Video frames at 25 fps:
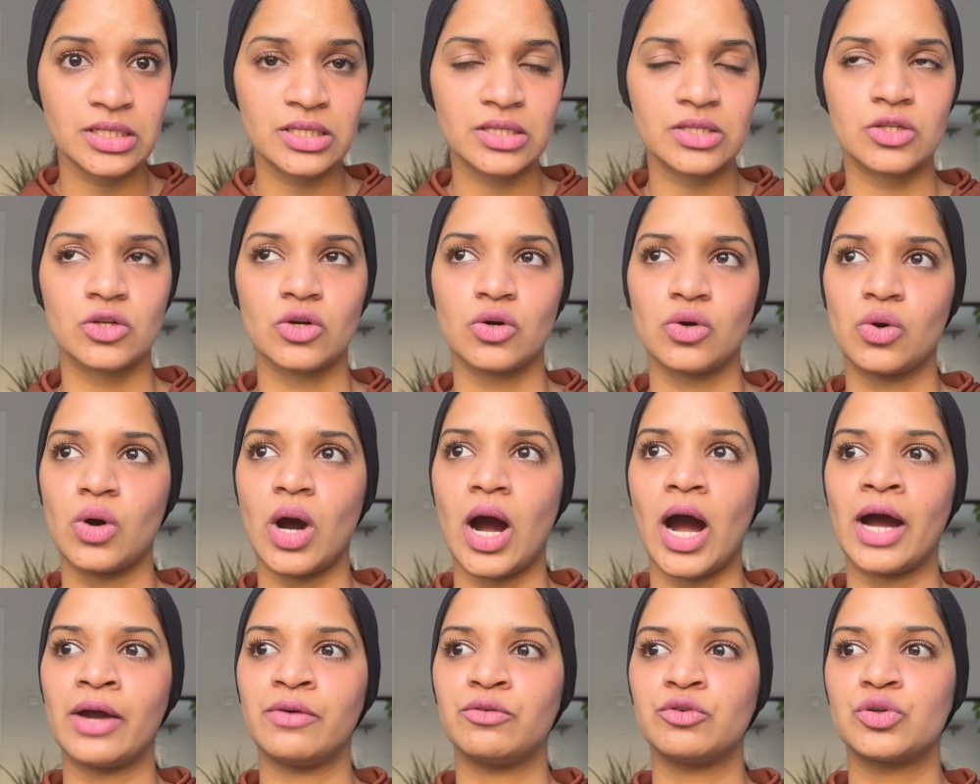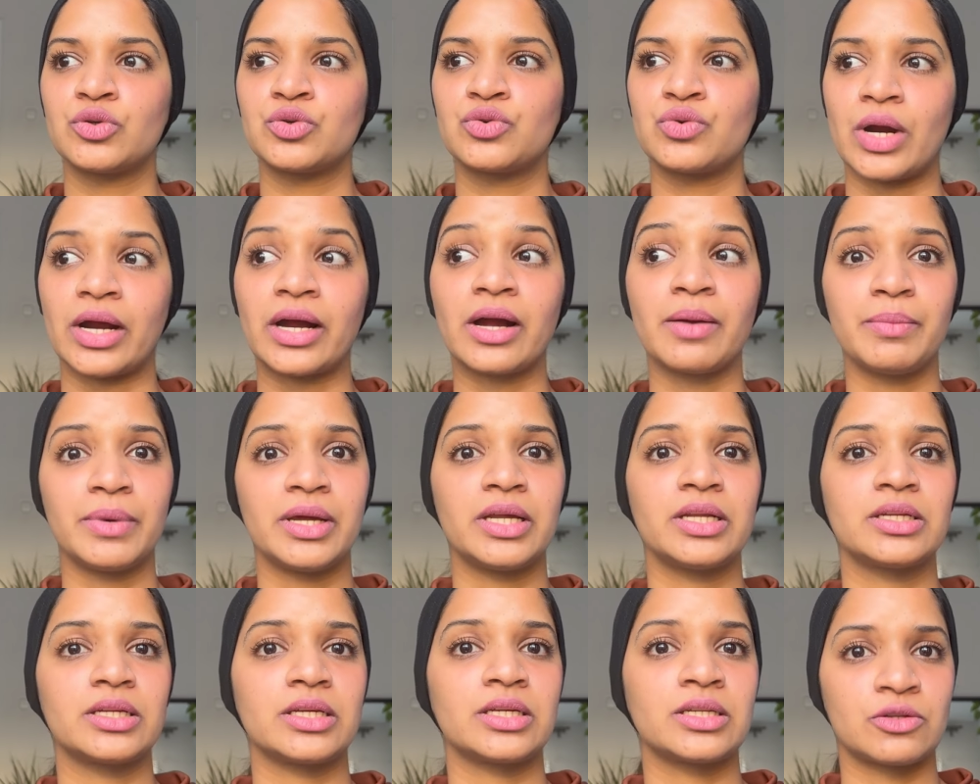so I would
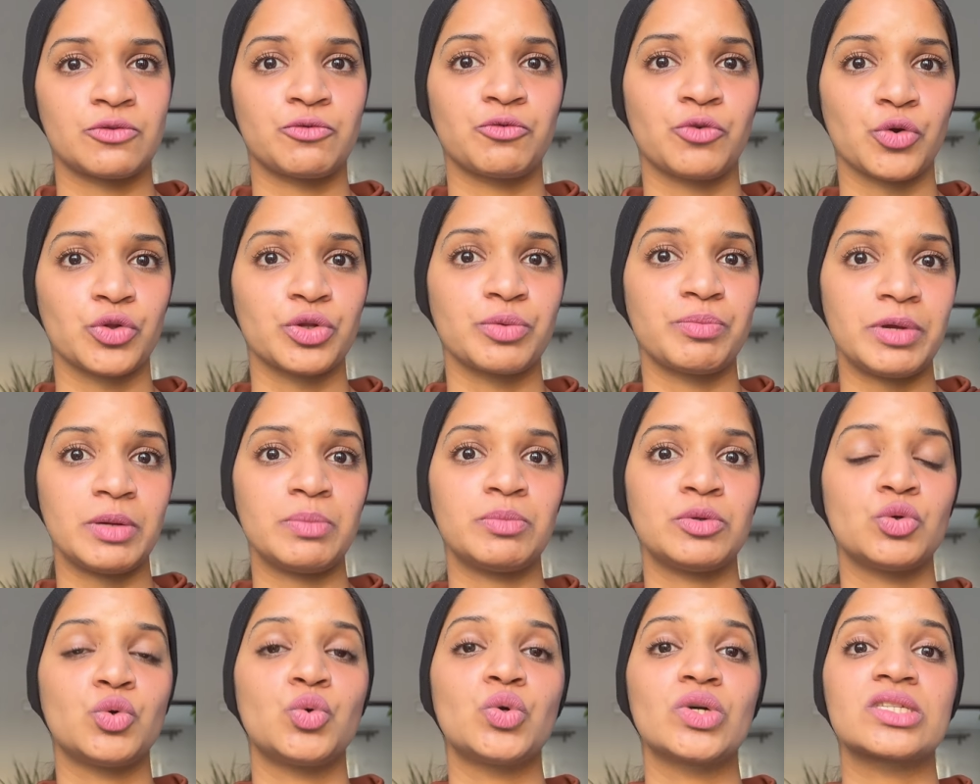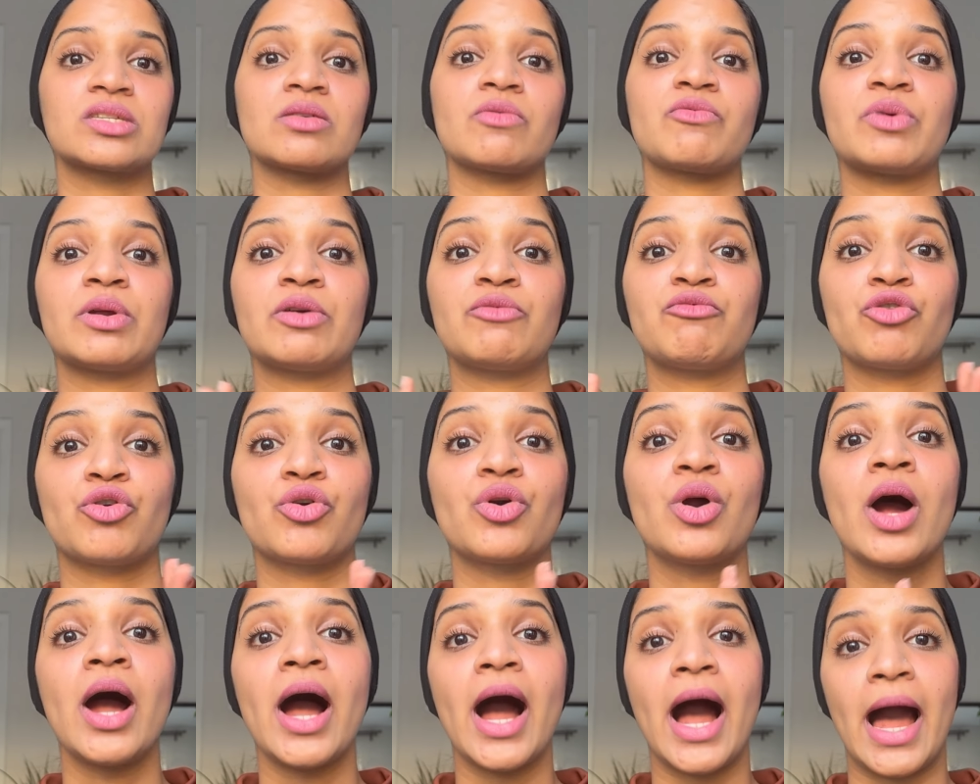recommend it for the people who are suffering for
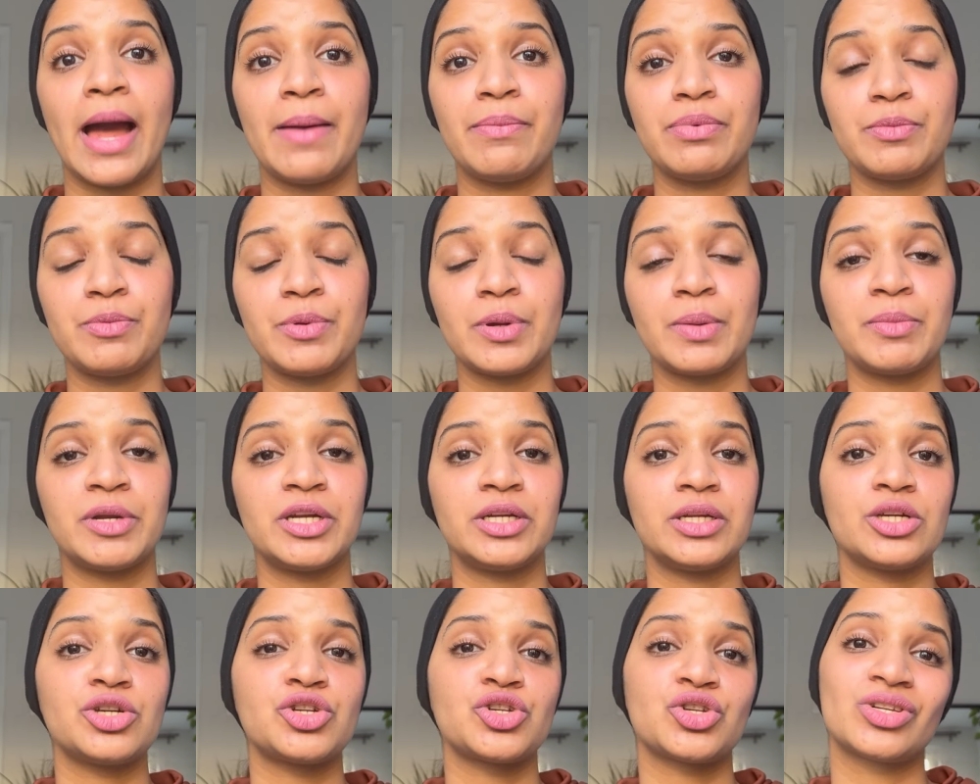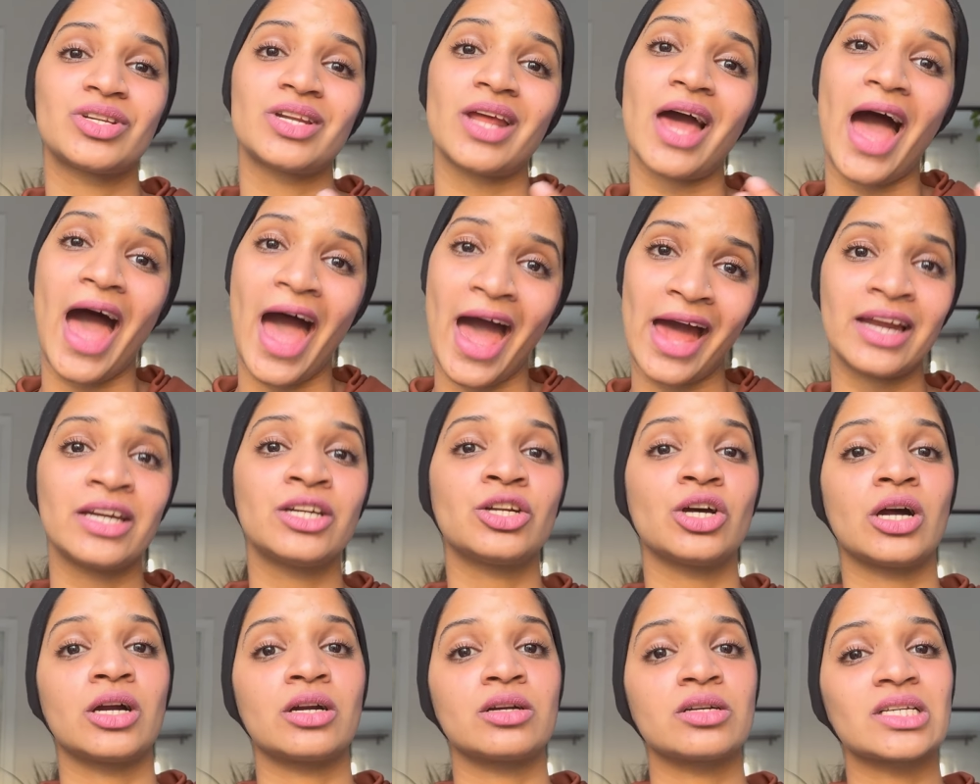hyperpigmentation and
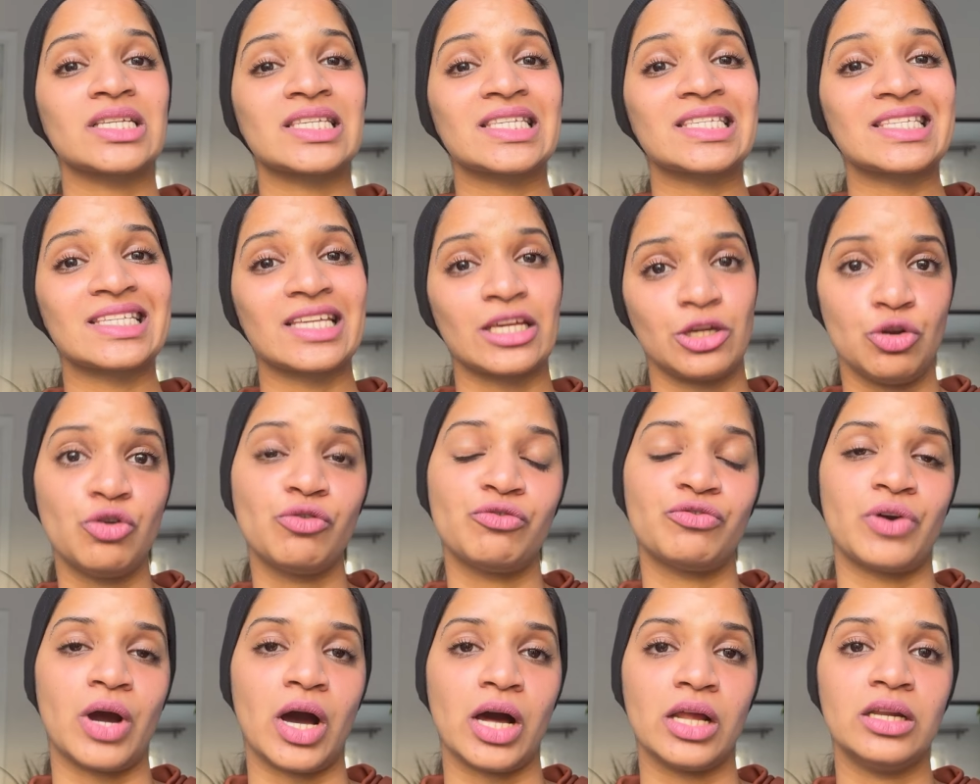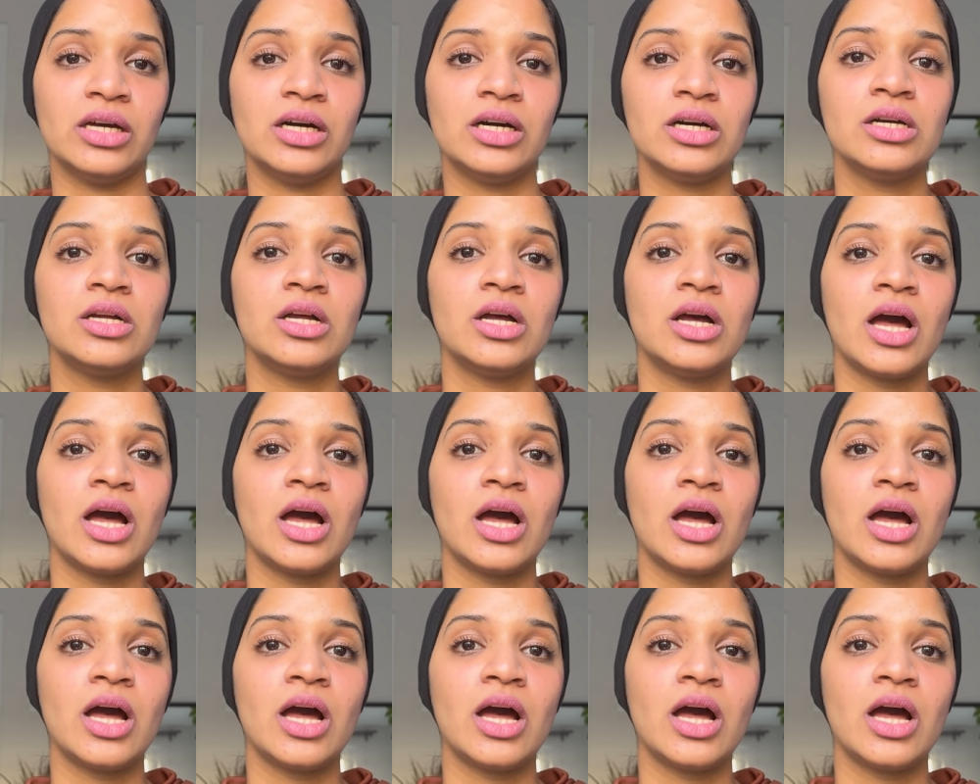are skin of color,